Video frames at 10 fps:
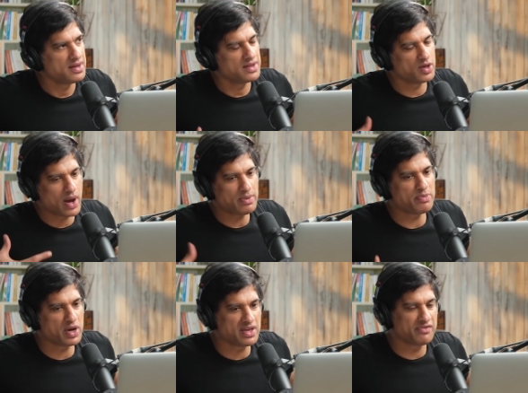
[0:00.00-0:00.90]
the way we
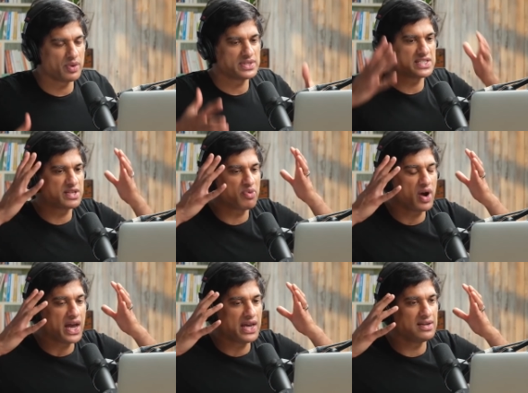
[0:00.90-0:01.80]
breathe influences the
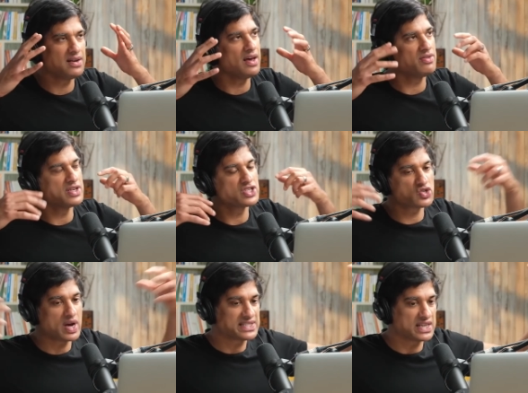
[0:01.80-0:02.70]
brain, the
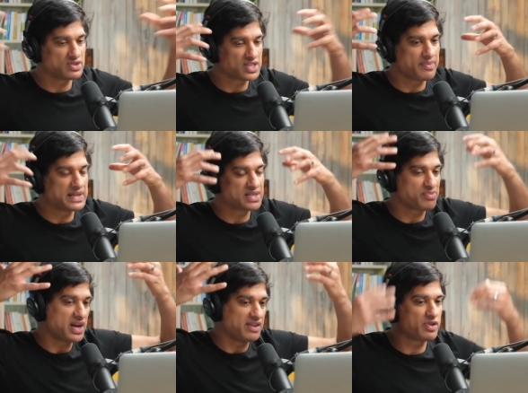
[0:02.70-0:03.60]
stress signals coming into the
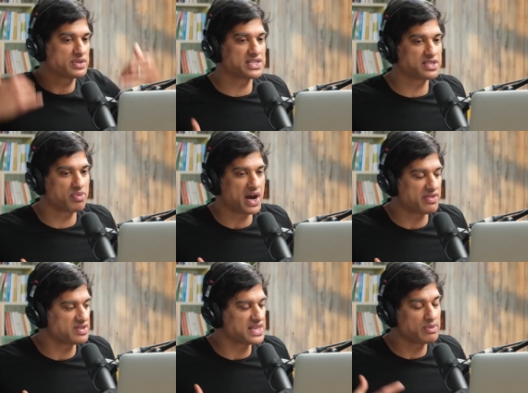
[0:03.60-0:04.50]
brain influences the
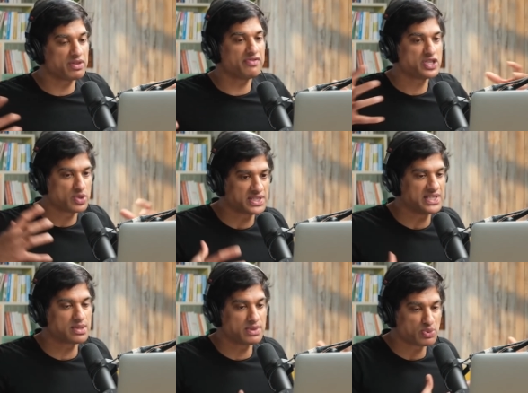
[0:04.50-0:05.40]
breath. Same with the visual
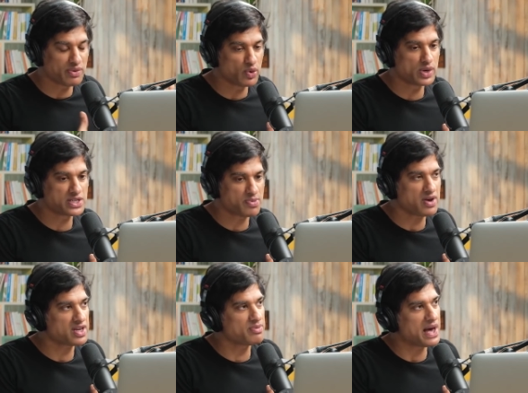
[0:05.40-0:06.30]
system, as we've already
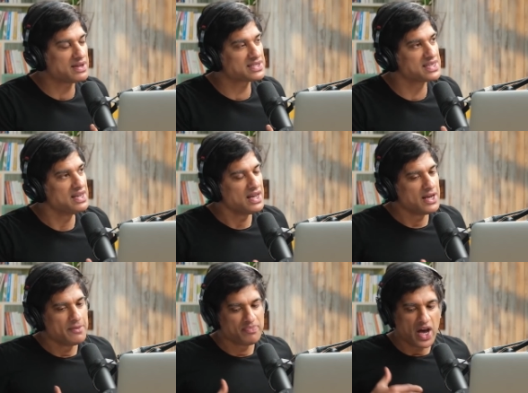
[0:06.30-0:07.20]
spoken about.
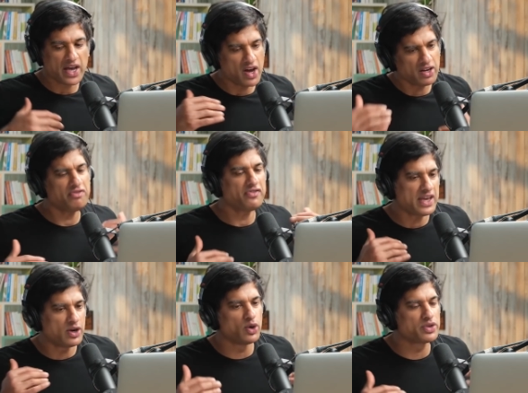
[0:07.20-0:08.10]
I kind of
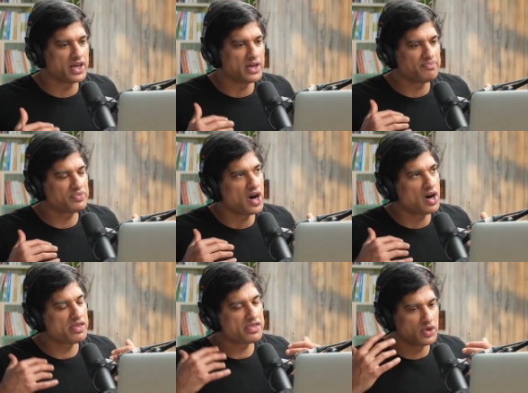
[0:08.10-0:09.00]
feel that
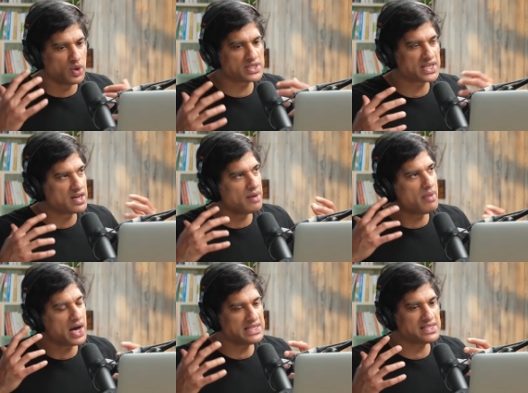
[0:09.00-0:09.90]
our thoughts and our
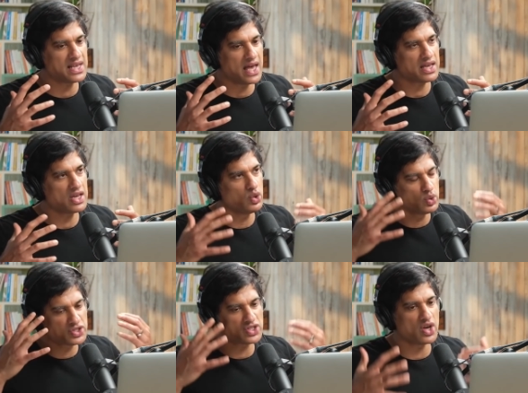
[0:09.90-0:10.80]
mindset can
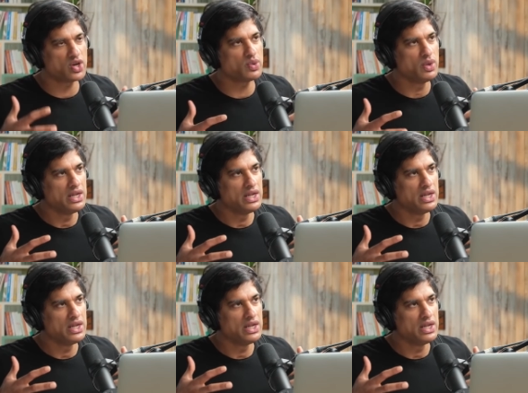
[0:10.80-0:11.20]
also